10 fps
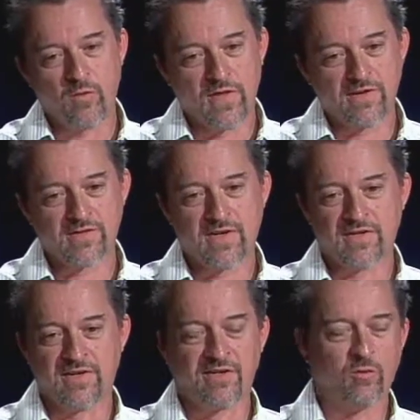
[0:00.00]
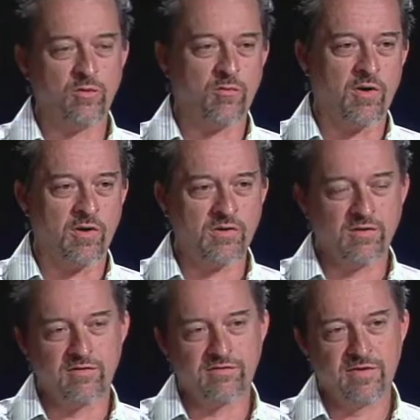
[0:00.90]
that's an integral part
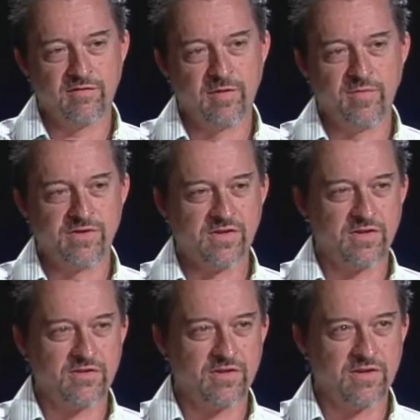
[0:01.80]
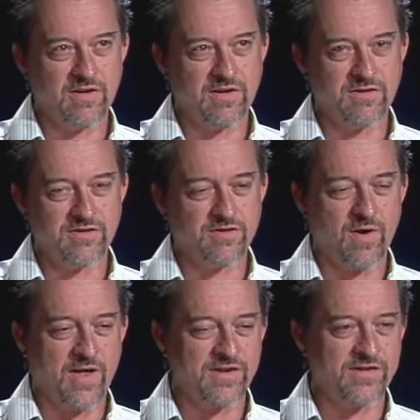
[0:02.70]
of the mission and the
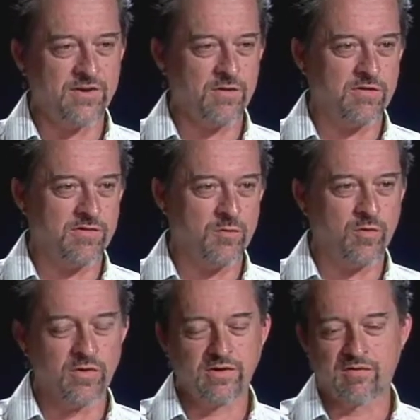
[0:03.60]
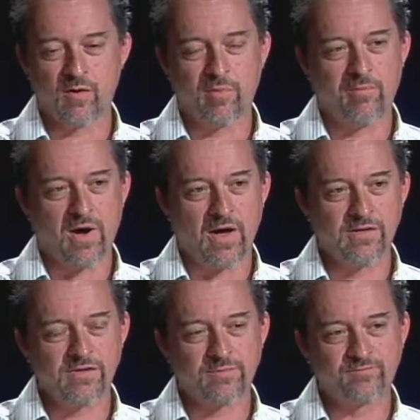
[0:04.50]
strategy or the viewpoint of Hope
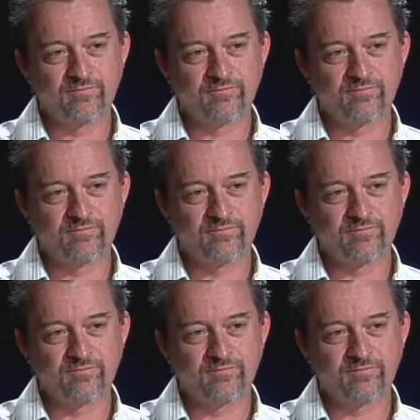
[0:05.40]
Abides.